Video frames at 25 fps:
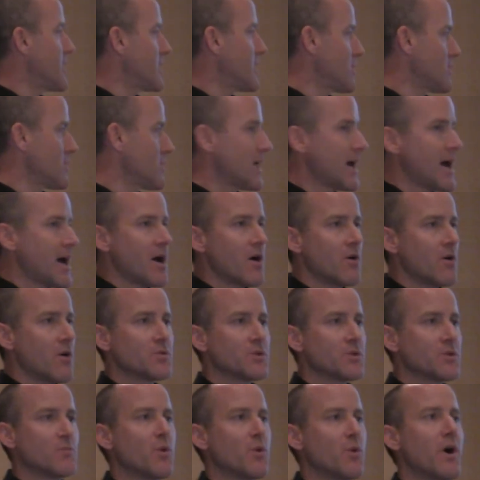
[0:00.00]

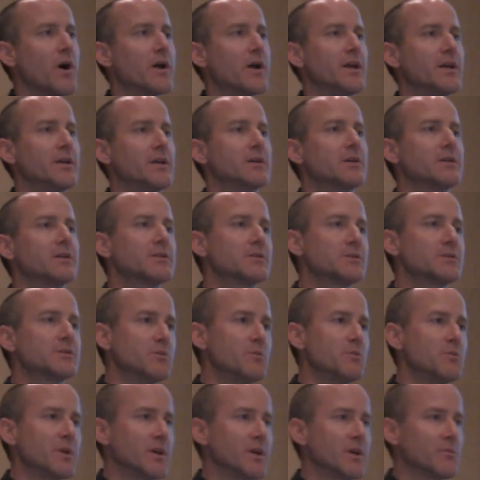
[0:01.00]
allow the body
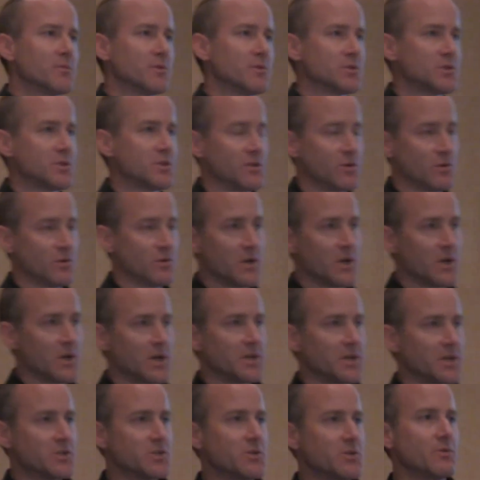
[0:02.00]
to be able to
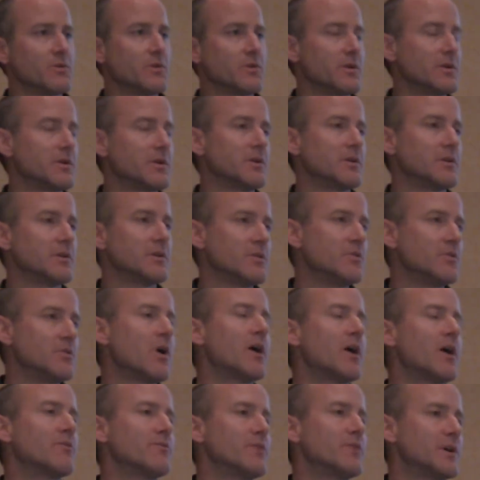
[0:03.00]

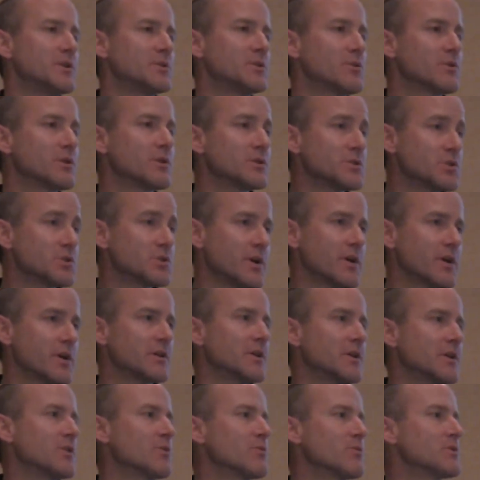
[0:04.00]
not vasoconstrict,
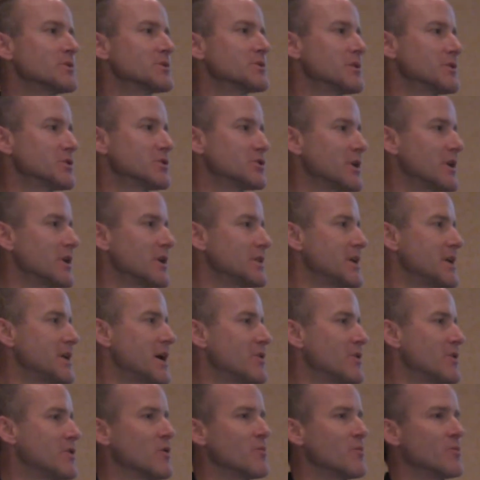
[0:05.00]
in other words, to shut
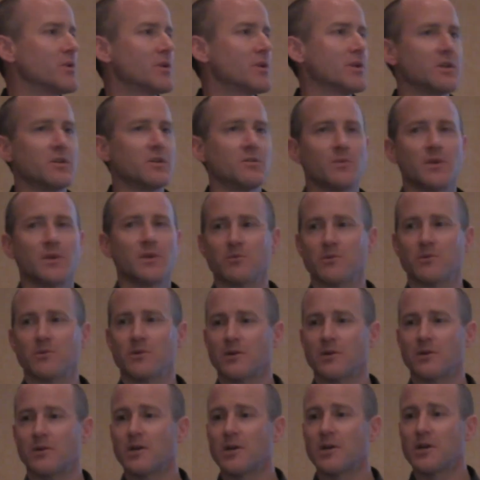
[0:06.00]
down your ability to be
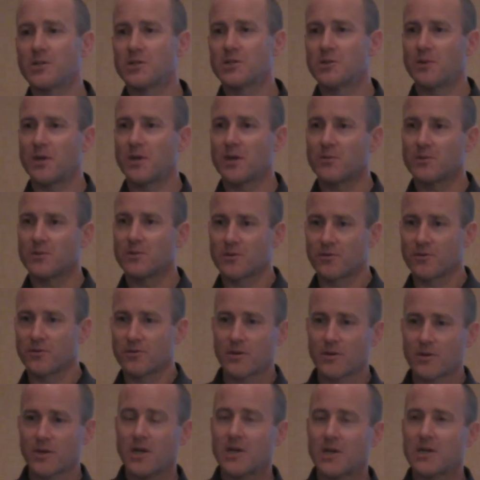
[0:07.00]
able to
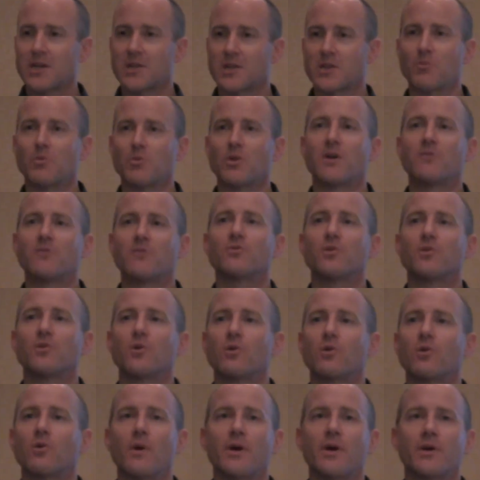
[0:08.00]
get the blood
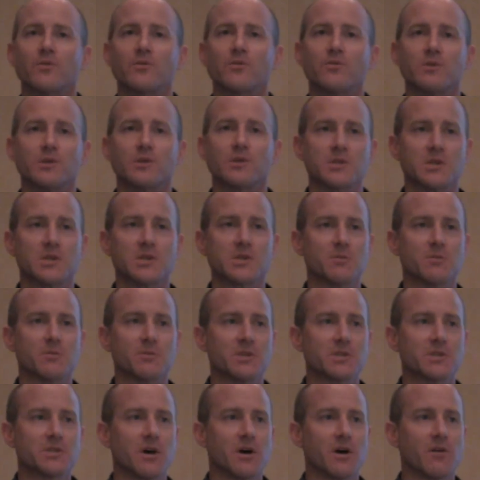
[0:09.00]
flow going through the system
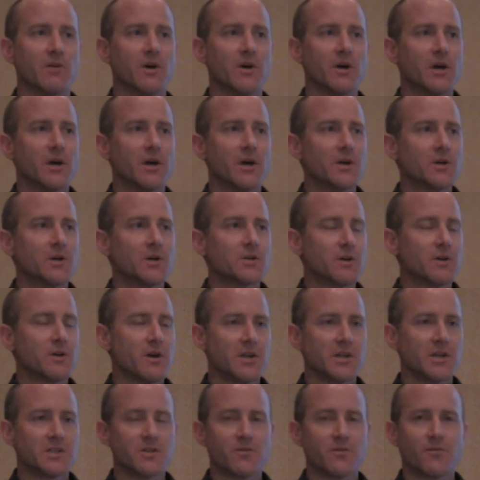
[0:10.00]
itself. So
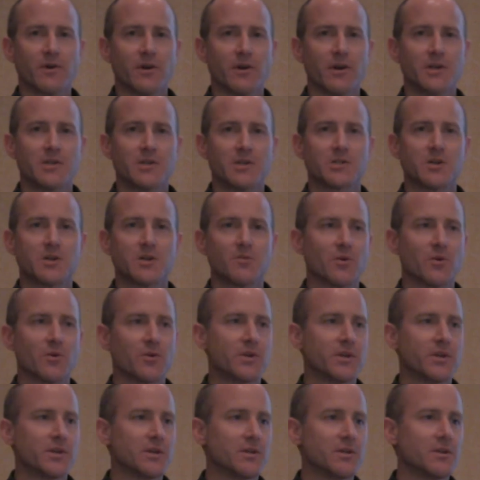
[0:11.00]
that's a very simple
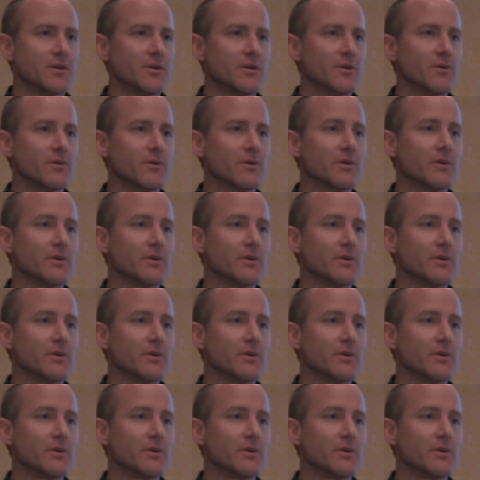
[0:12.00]
thing to do.